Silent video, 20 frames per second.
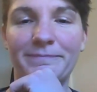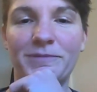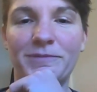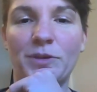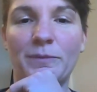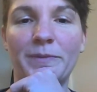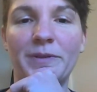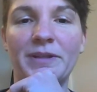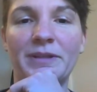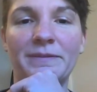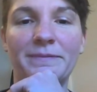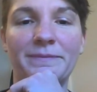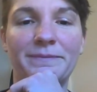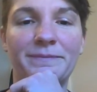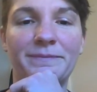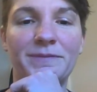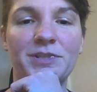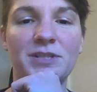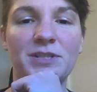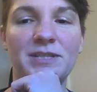So I'm going to
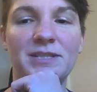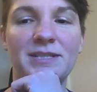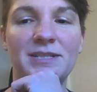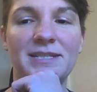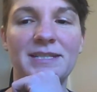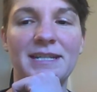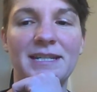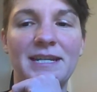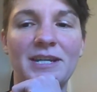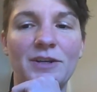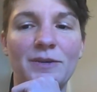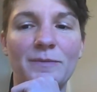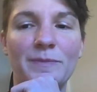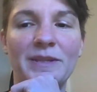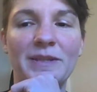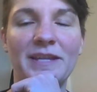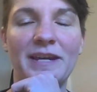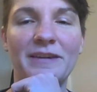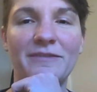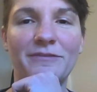just sit here and
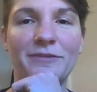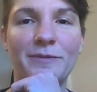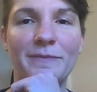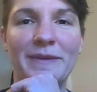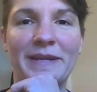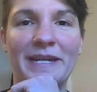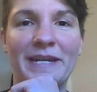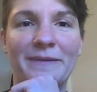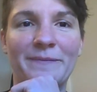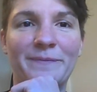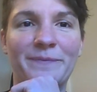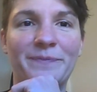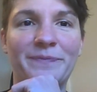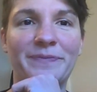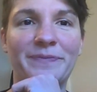be live for a minute